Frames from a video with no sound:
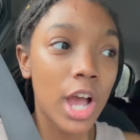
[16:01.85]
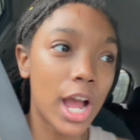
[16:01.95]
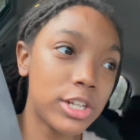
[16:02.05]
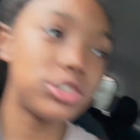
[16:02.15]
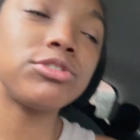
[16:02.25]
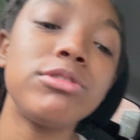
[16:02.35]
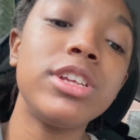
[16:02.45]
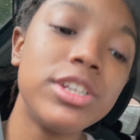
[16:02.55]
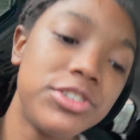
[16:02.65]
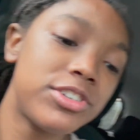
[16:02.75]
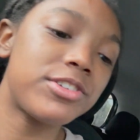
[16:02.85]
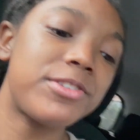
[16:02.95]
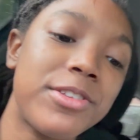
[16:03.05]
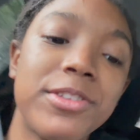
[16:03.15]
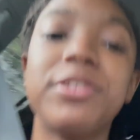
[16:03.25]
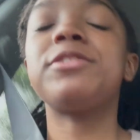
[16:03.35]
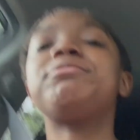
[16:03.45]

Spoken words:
I truly just